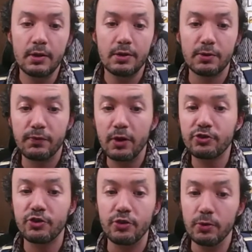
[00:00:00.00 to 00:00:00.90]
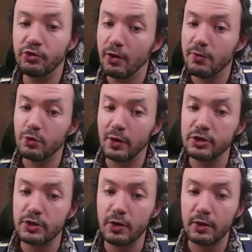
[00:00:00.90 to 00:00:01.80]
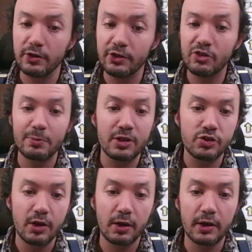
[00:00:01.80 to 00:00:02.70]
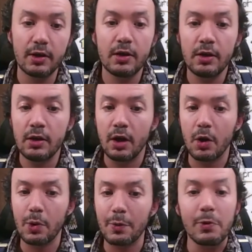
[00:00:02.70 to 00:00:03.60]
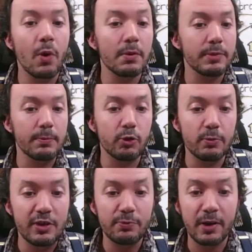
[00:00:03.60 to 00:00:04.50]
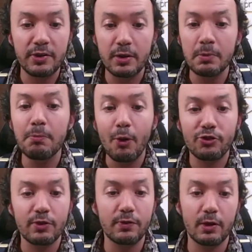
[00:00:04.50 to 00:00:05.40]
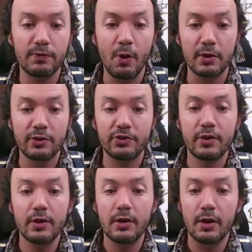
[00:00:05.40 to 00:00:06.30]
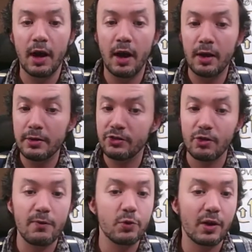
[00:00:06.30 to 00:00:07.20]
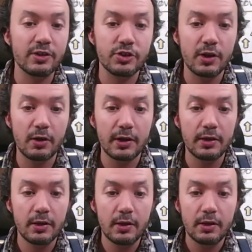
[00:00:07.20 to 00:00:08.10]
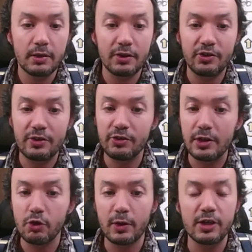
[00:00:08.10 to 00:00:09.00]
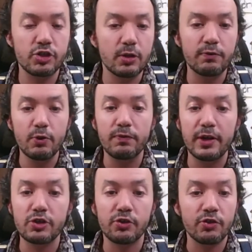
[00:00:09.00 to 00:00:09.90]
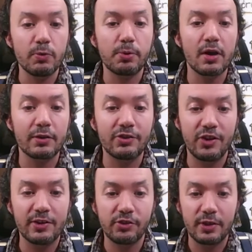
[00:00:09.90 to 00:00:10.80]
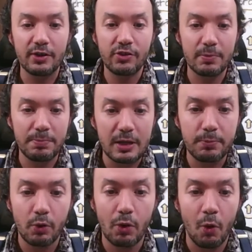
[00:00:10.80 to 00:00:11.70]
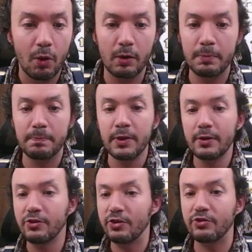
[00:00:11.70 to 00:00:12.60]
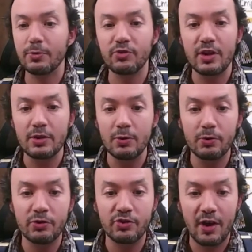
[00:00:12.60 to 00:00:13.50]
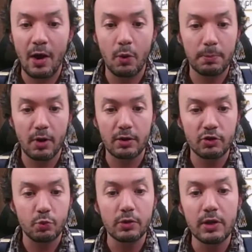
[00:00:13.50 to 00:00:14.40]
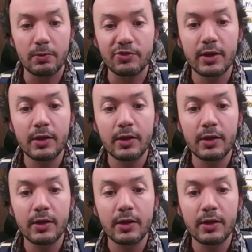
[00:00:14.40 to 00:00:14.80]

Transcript: The first two, software engineering and system engineering, are where we want people to be spending most of their focus. In software engineering, this is the creation of new features, new product sets, things that people or systems that use our product will use.